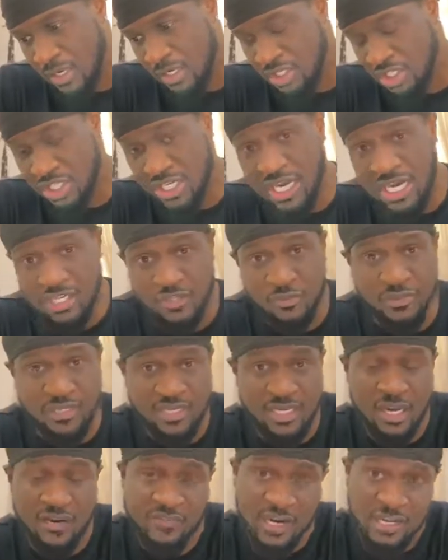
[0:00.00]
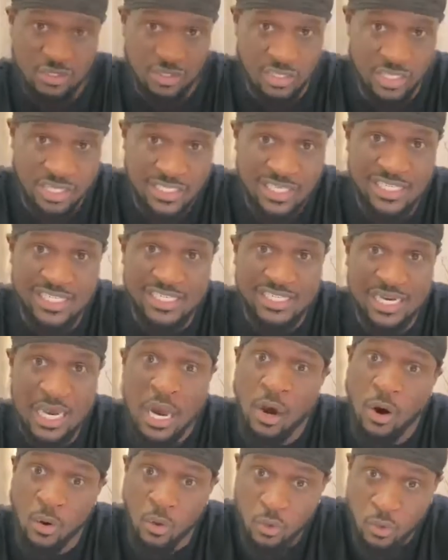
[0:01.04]
she has to be self-isolated in
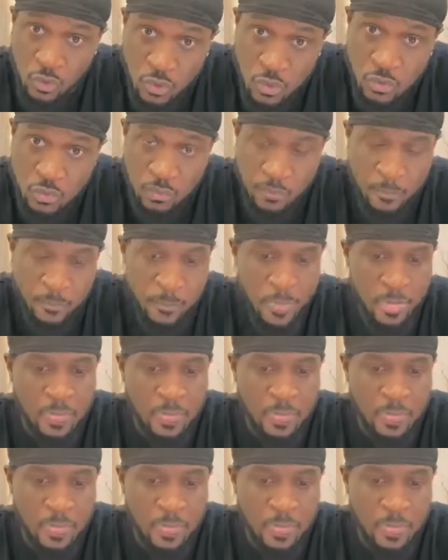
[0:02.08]
her own room.